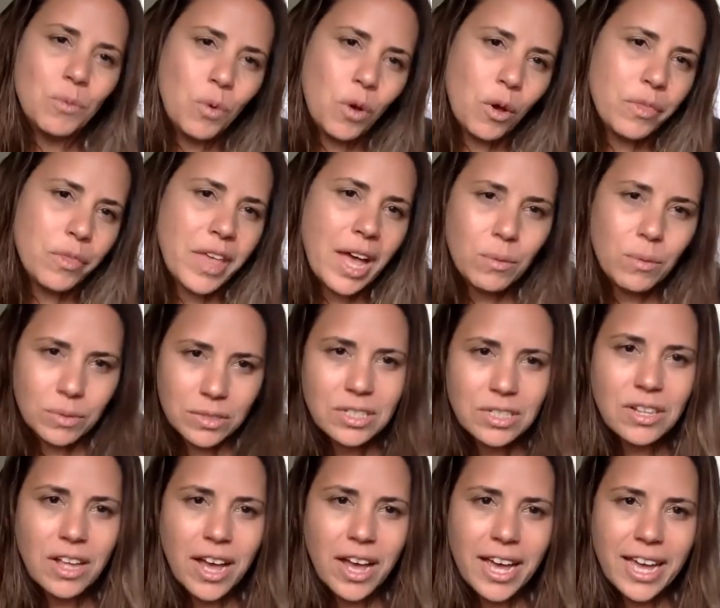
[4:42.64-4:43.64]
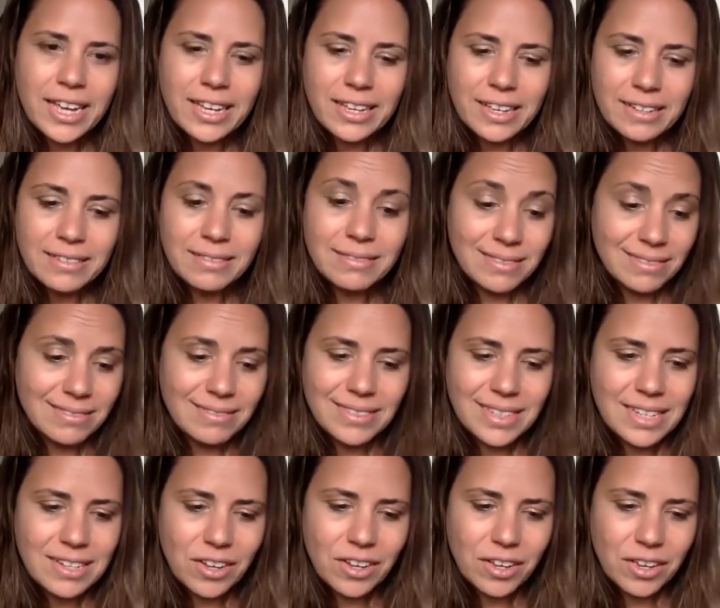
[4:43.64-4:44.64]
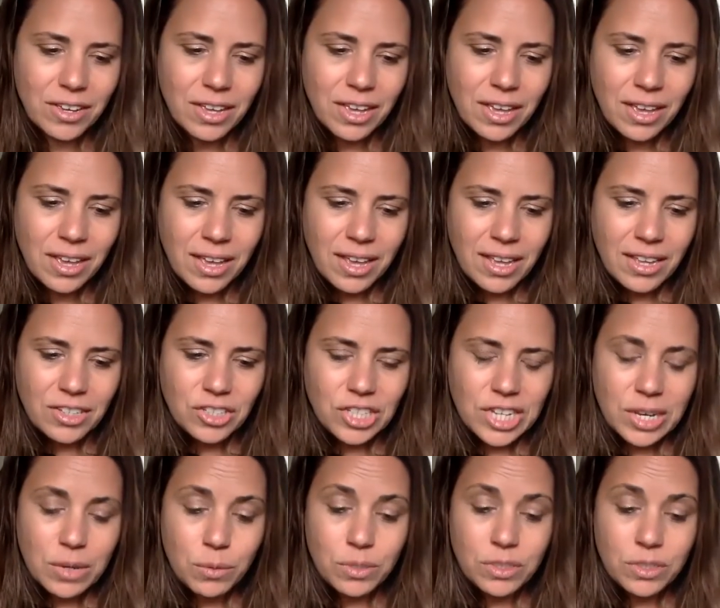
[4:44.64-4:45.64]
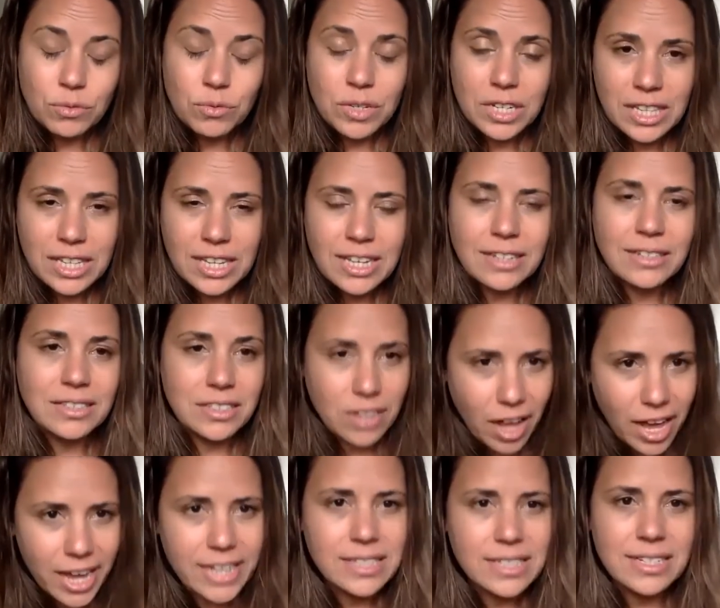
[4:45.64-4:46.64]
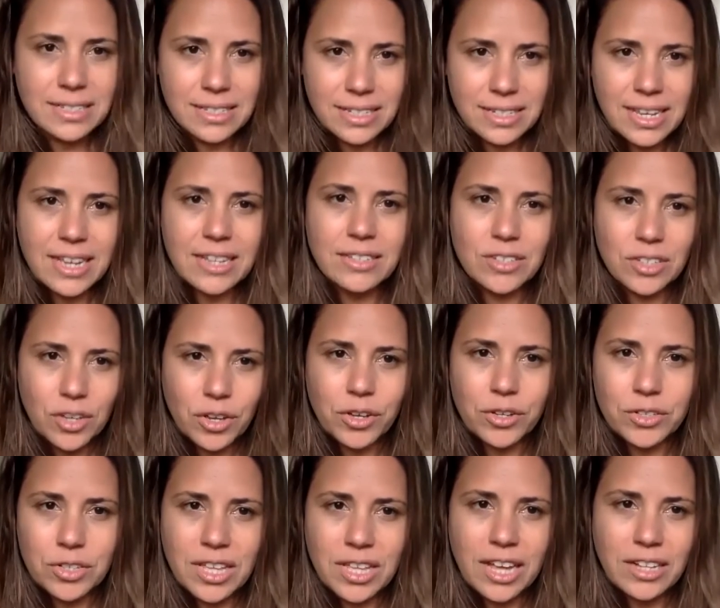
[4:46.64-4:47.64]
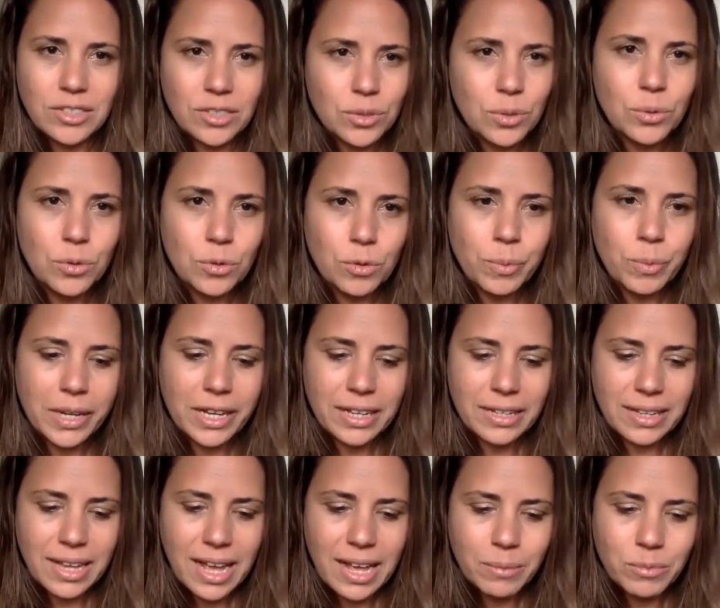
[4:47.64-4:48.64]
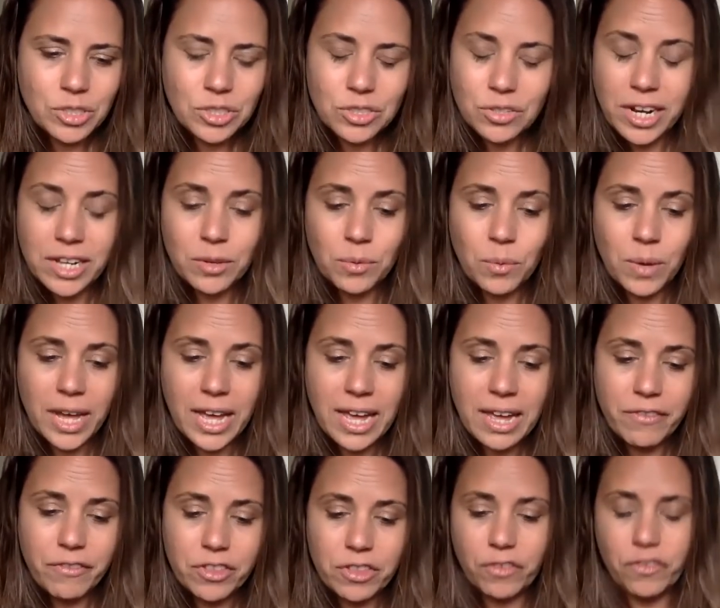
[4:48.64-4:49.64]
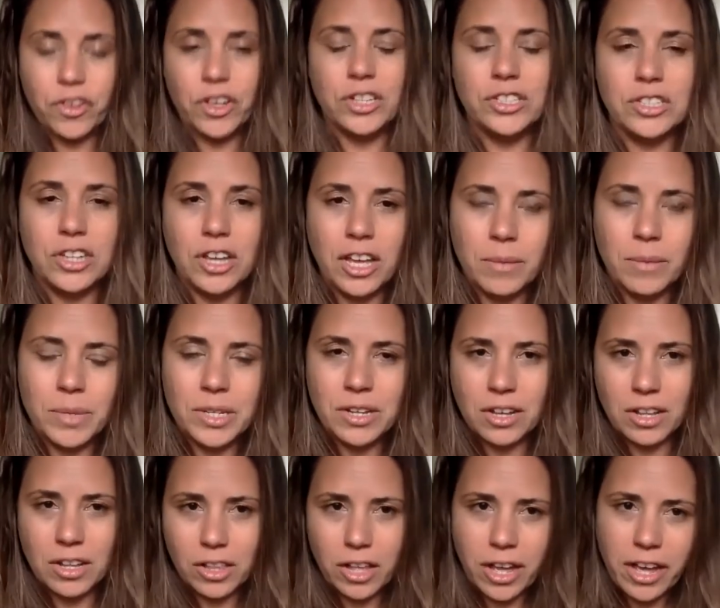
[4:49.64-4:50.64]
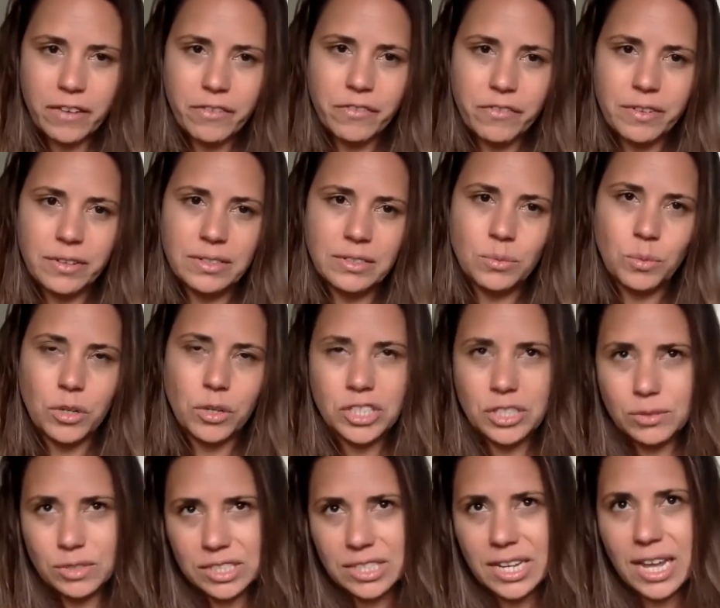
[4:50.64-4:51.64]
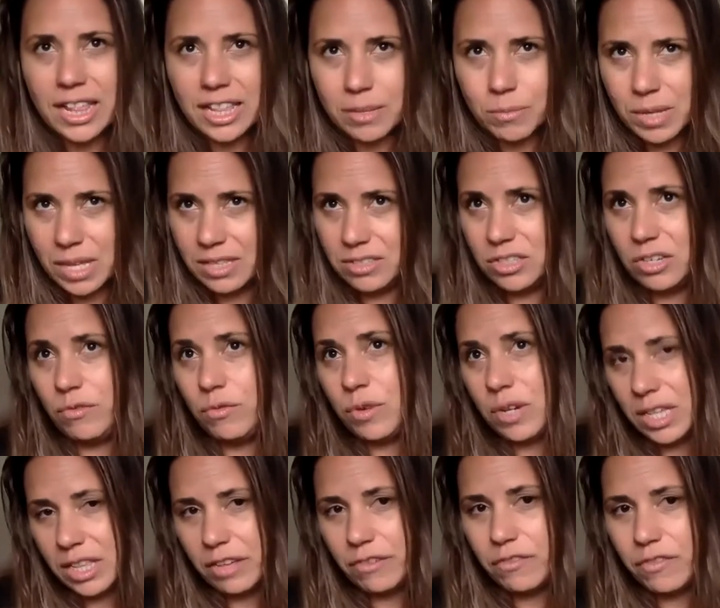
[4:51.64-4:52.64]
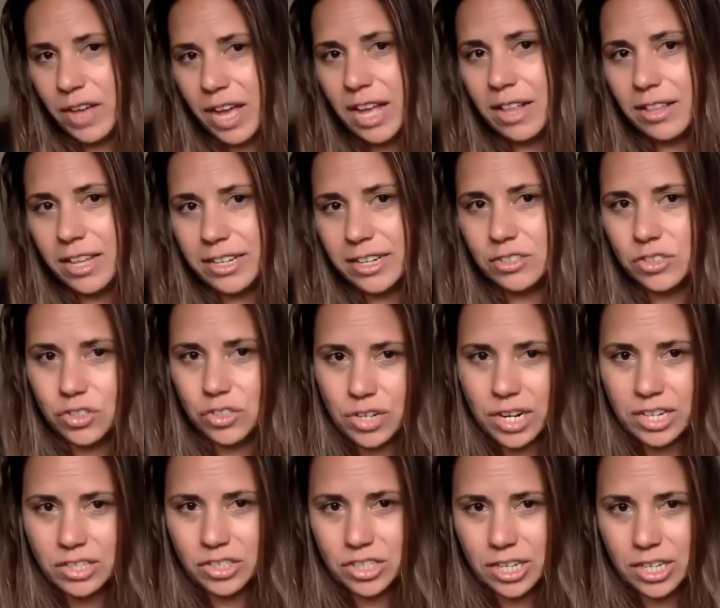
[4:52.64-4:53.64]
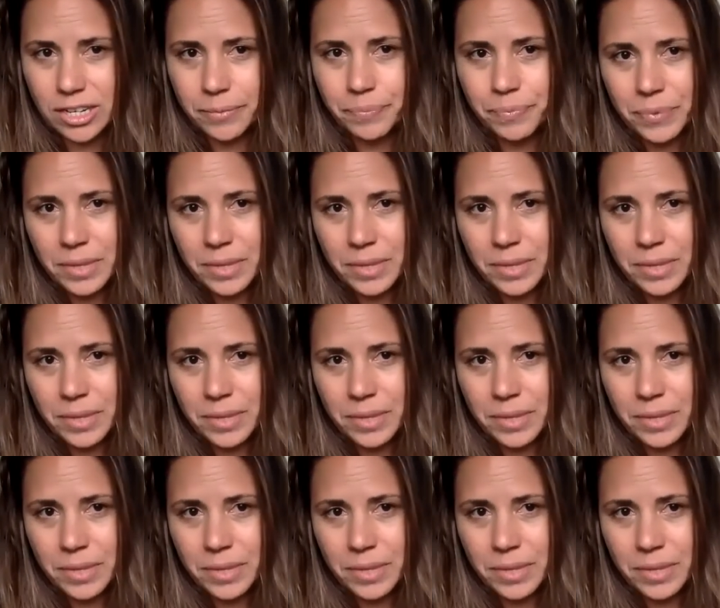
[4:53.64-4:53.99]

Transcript: what that was like, and you know, she was really excited to get to go to that school, but um, straight away, for the first time in her life, is what she was telling me, she really felt like a stranger